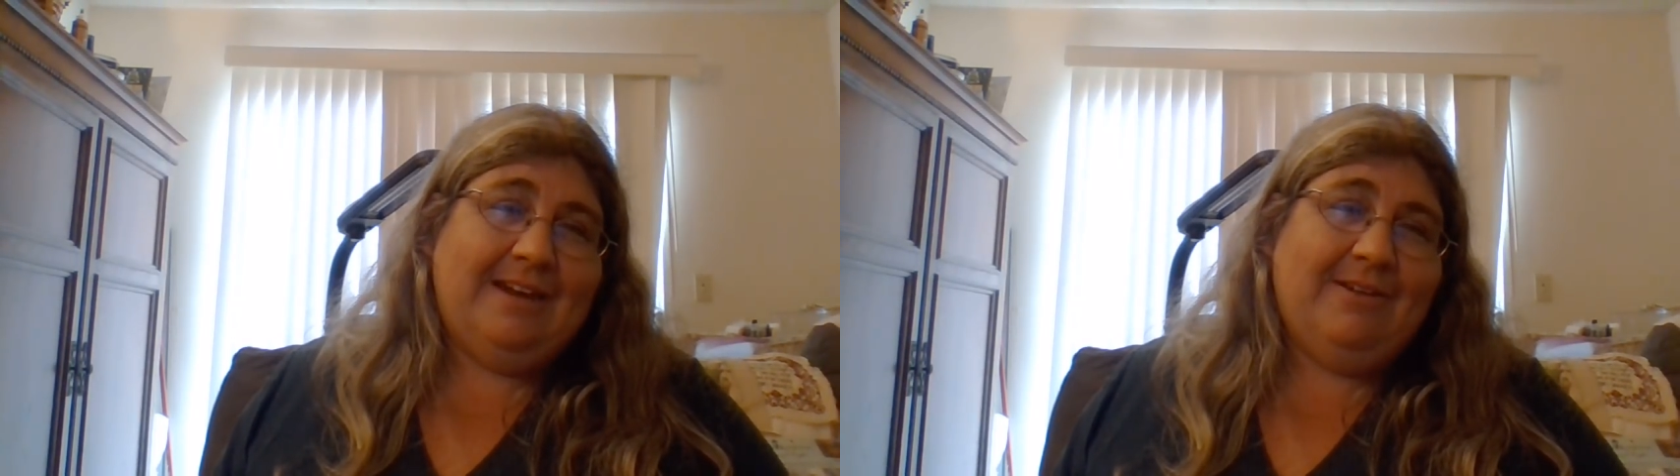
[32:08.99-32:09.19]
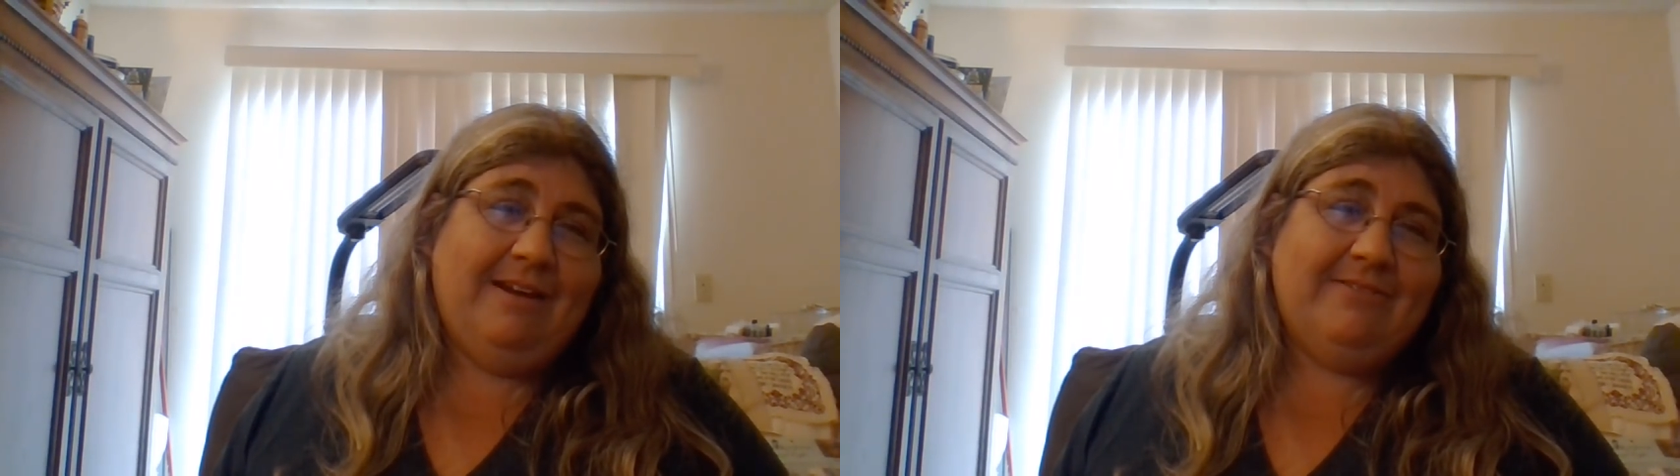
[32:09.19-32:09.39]
I
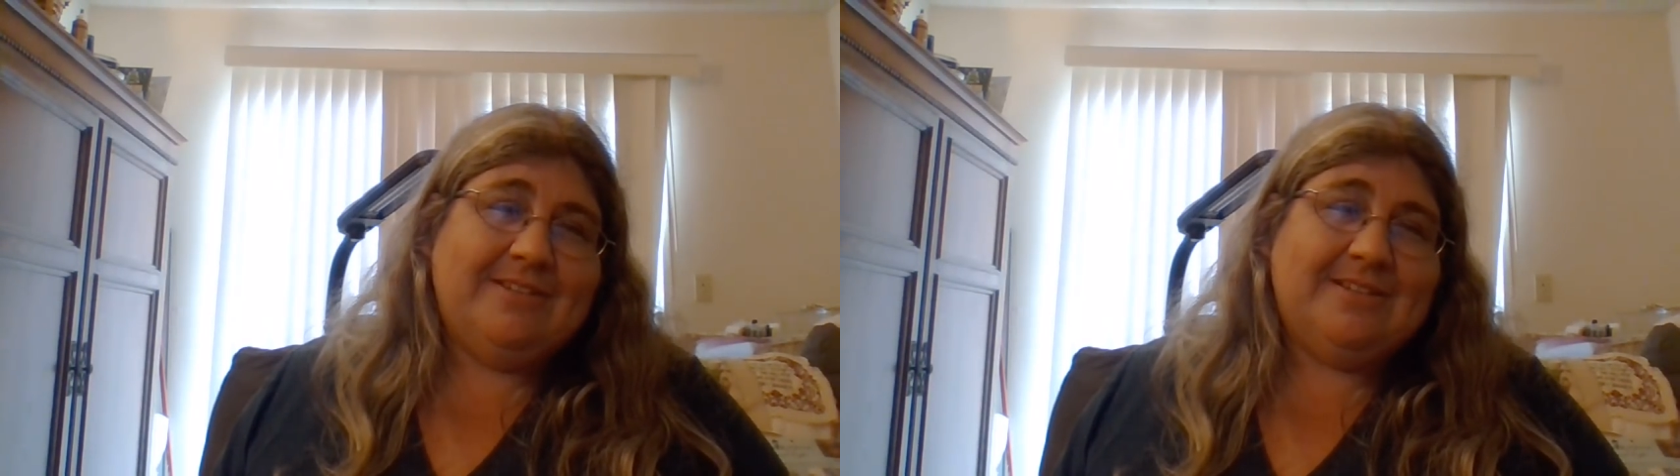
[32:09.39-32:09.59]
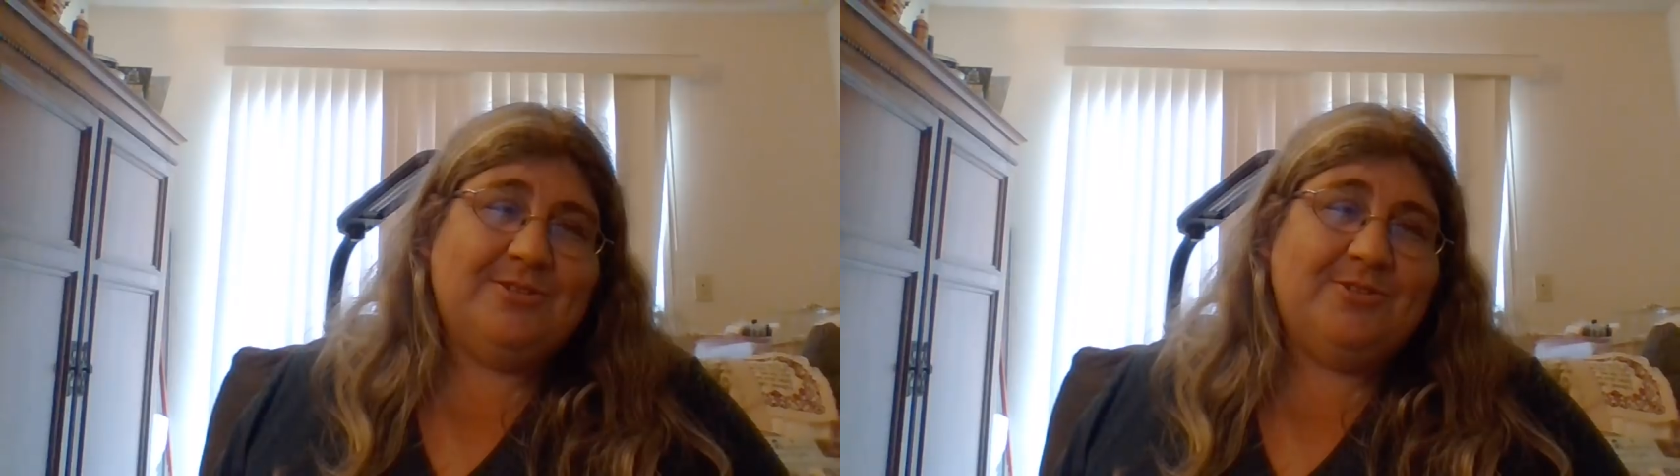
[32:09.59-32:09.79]
don't have
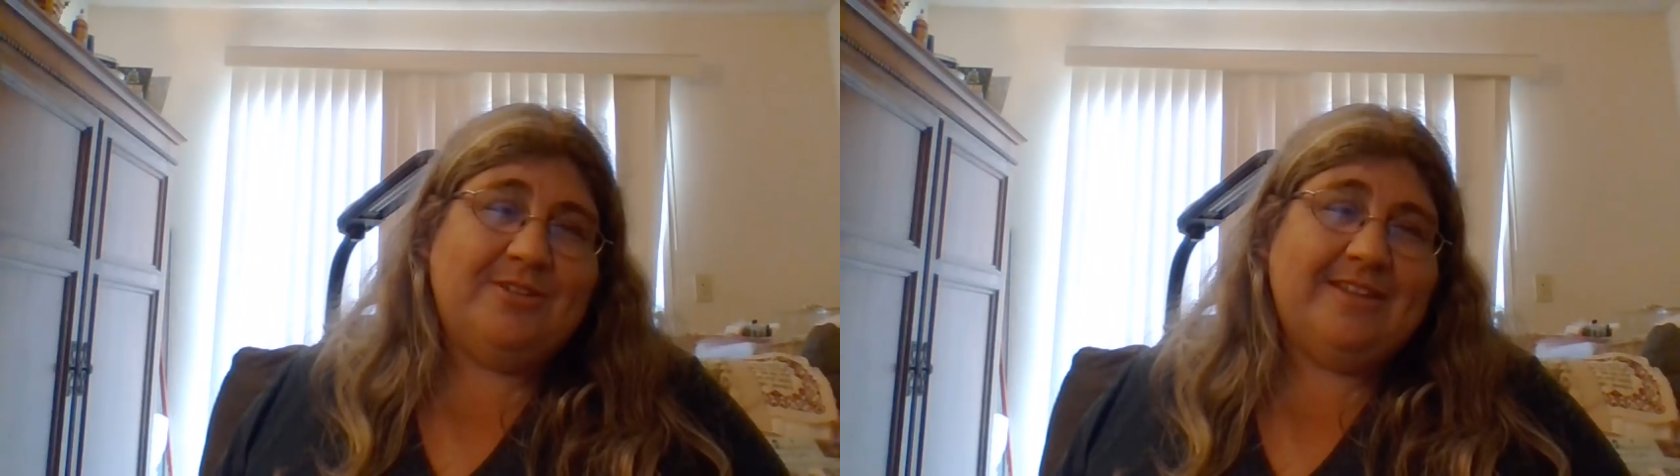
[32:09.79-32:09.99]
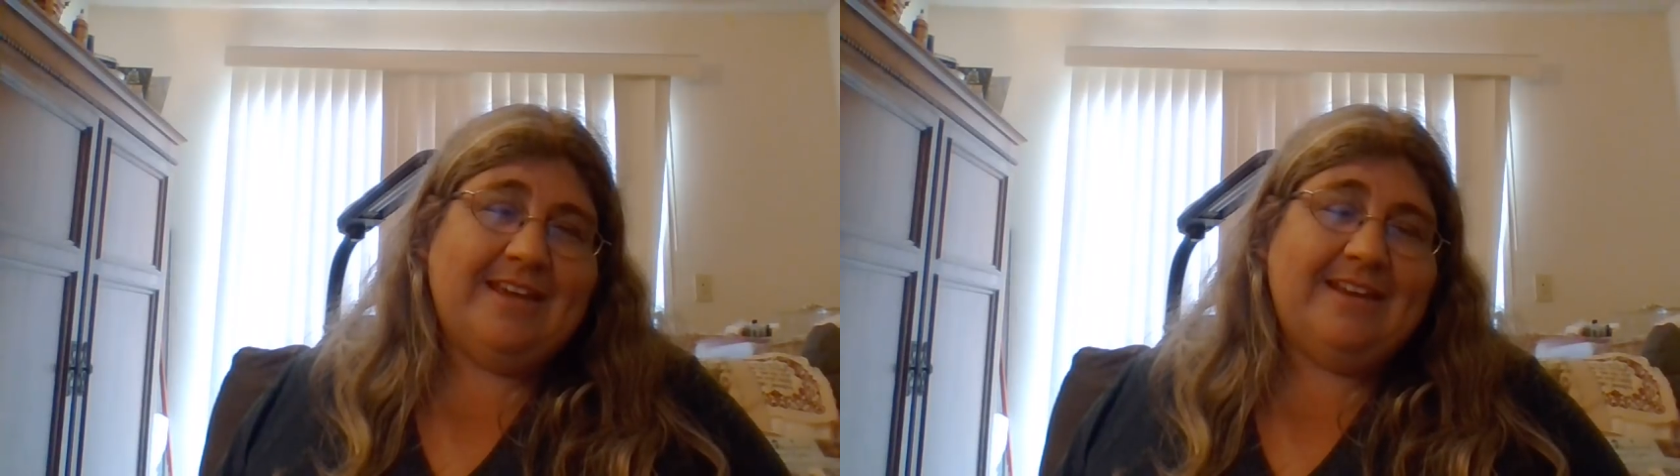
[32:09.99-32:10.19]
the
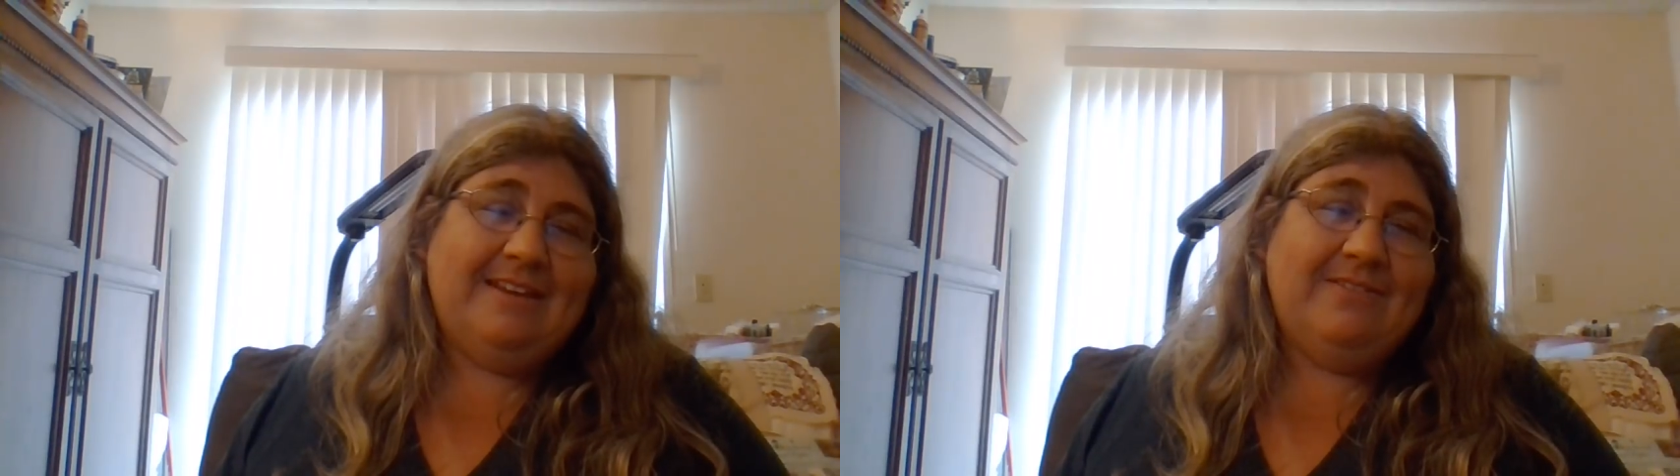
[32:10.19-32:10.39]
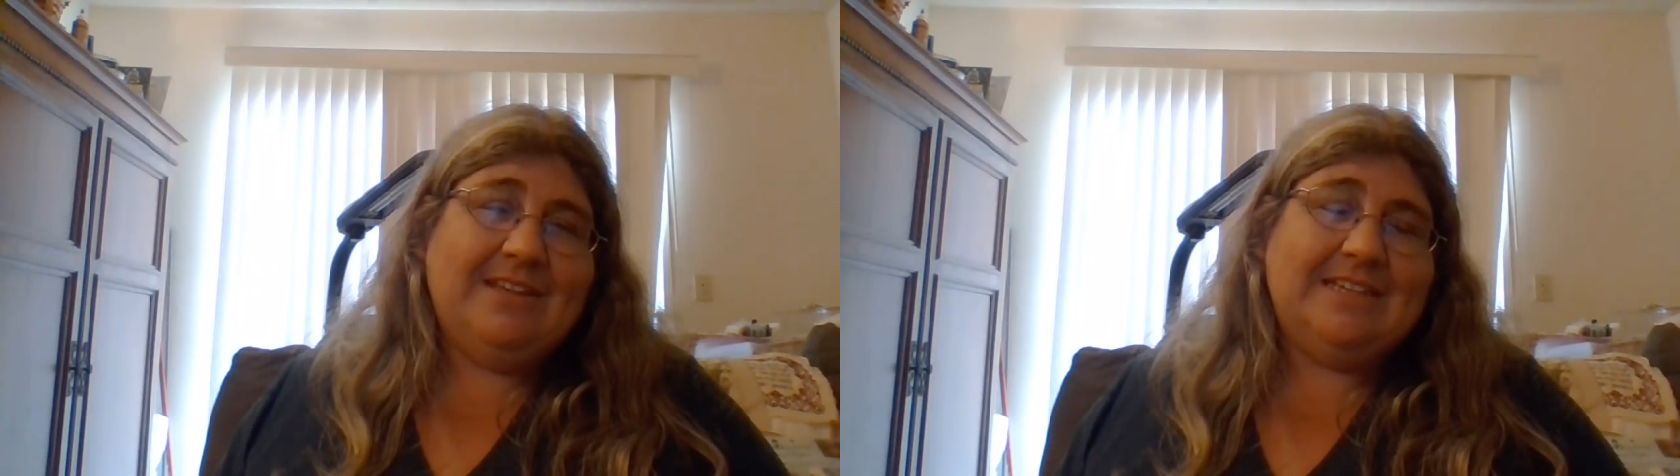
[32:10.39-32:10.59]
solution to
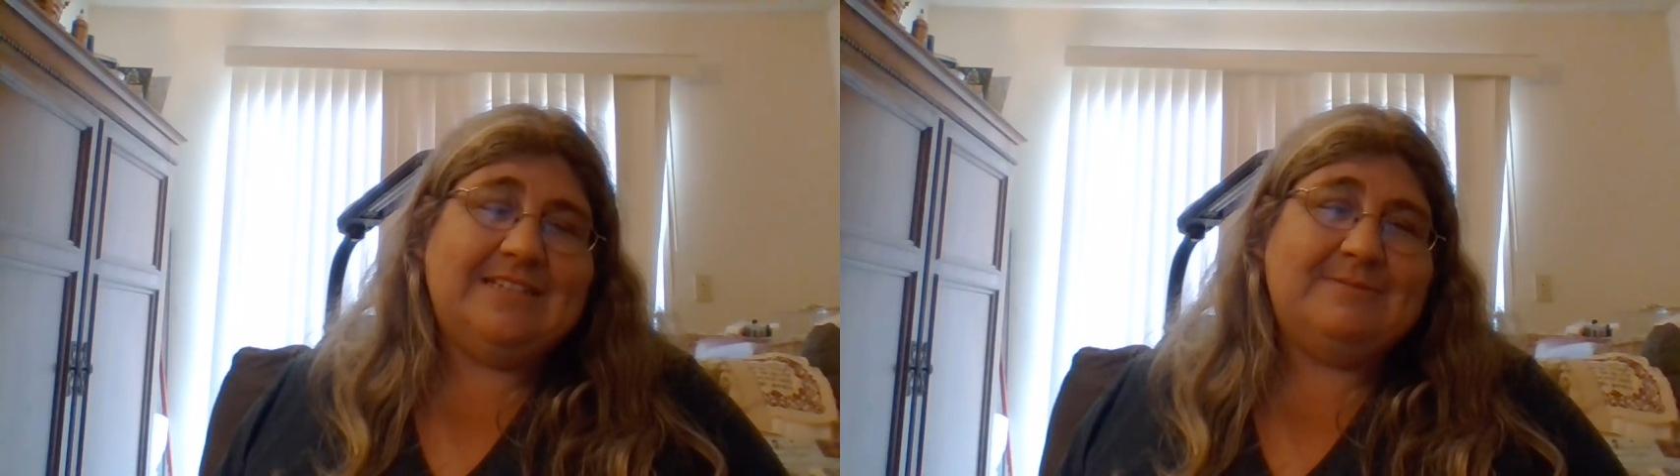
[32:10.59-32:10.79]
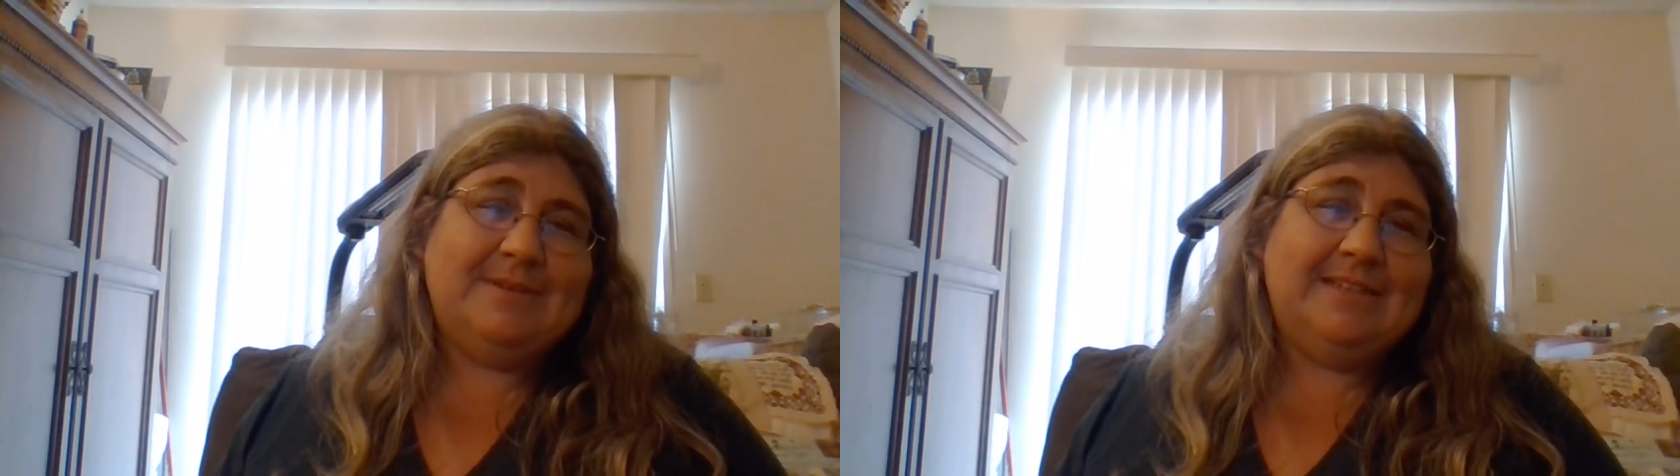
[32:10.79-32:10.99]
any of
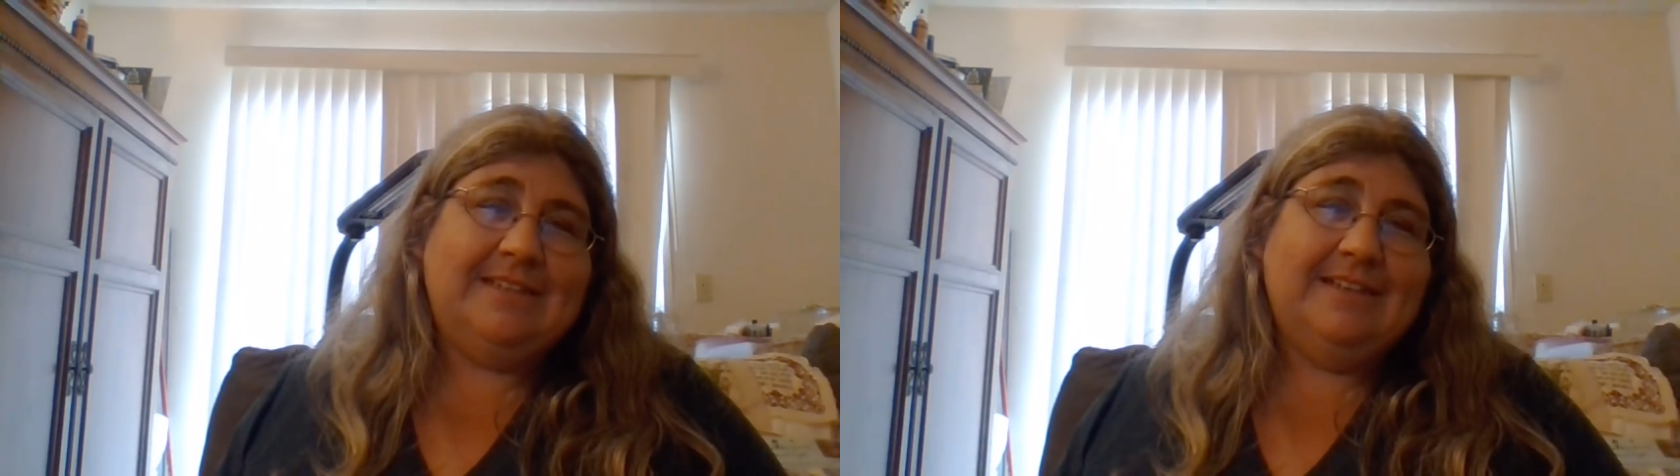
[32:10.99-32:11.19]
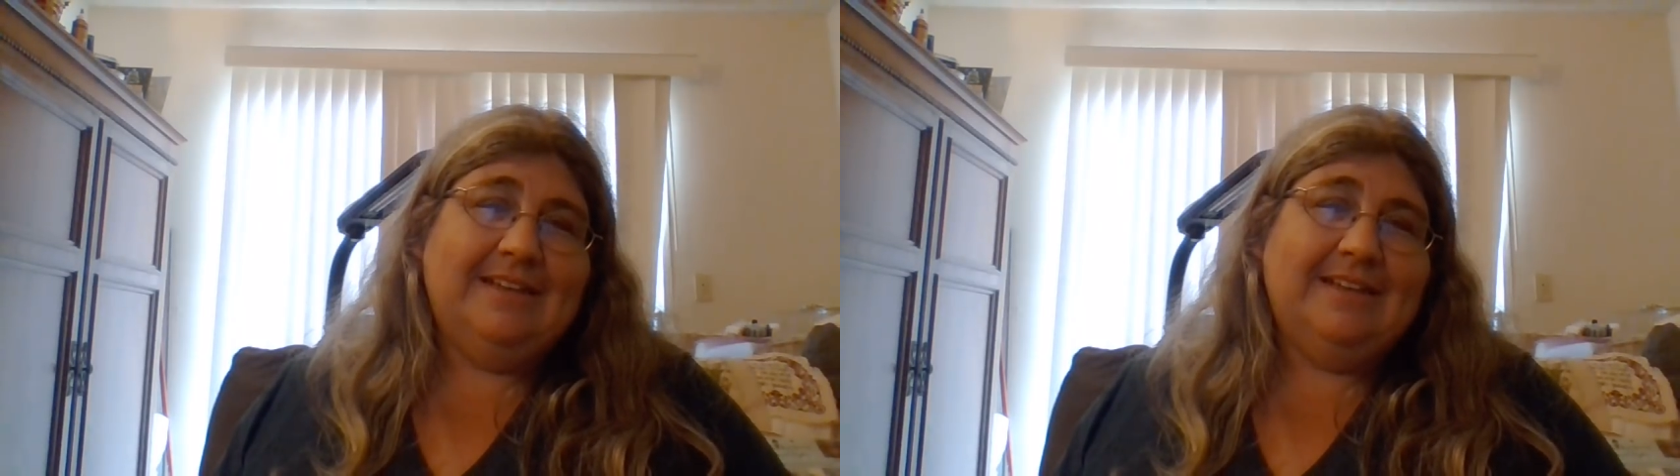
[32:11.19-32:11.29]
this, but